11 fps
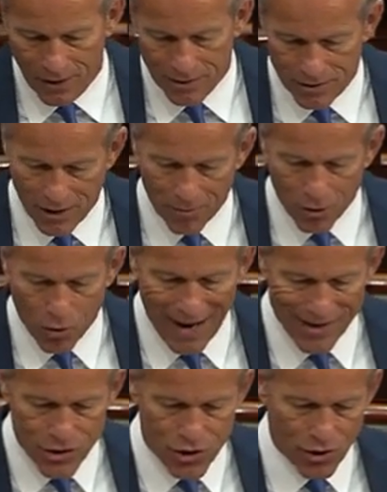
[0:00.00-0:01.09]
Do
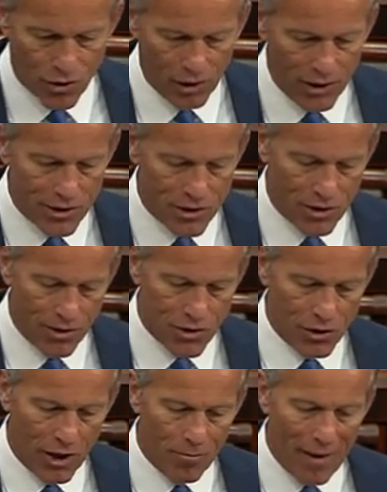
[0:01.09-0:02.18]
Democrats
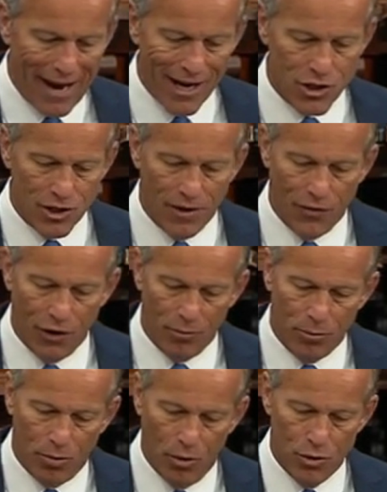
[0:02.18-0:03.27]
seriously imagine that their
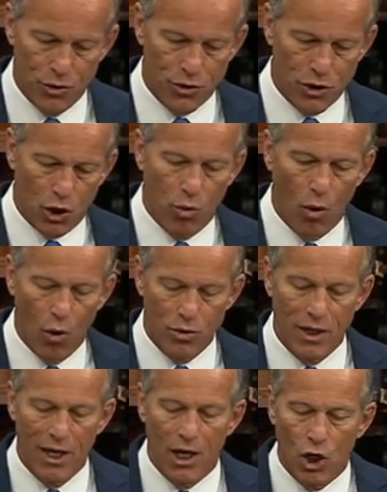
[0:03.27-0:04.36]
proposals to, quote,
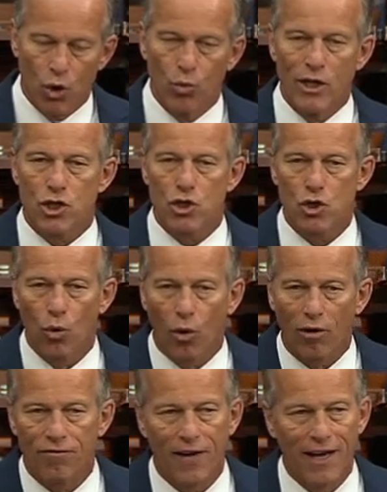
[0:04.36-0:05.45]

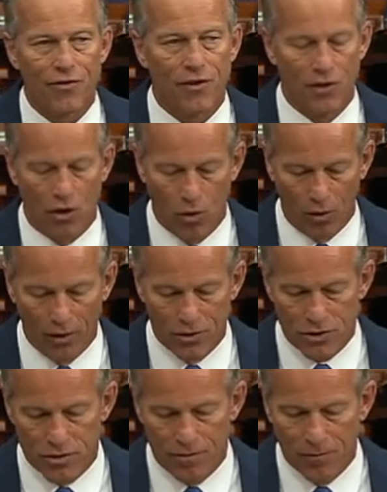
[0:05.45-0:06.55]
restore faith in the
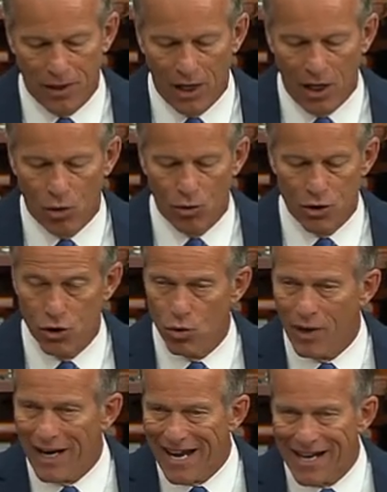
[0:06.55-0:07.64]
courts would do
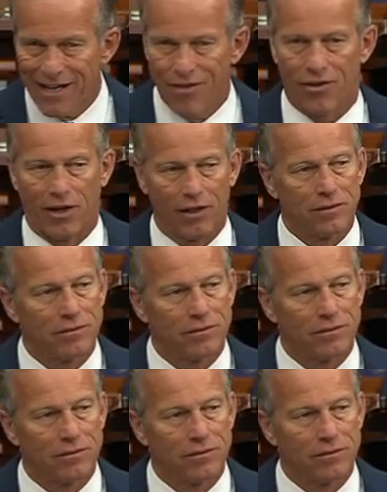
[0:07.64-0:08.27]
anything